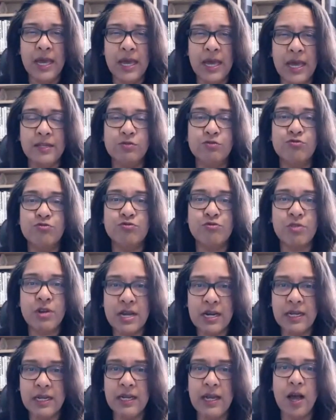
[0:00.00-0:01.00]
is
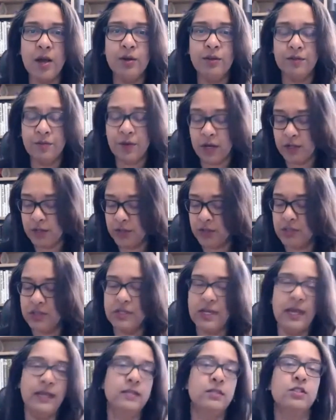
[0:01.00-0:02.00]
really, I invite you
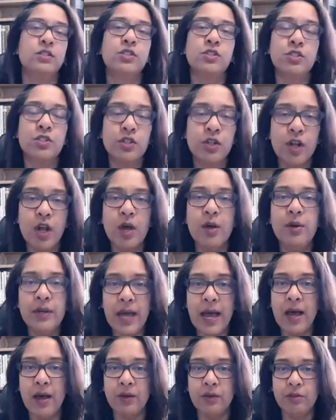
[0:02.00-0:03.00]
today to slow
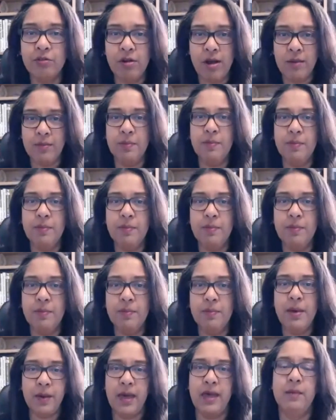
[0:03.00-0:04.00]
down, grab a pen
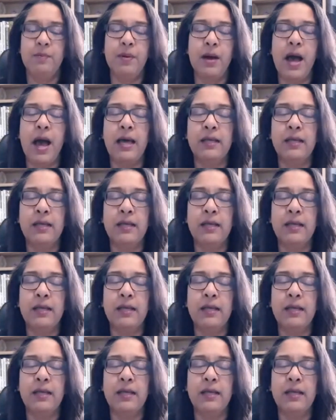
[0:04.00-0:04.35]
and a paper,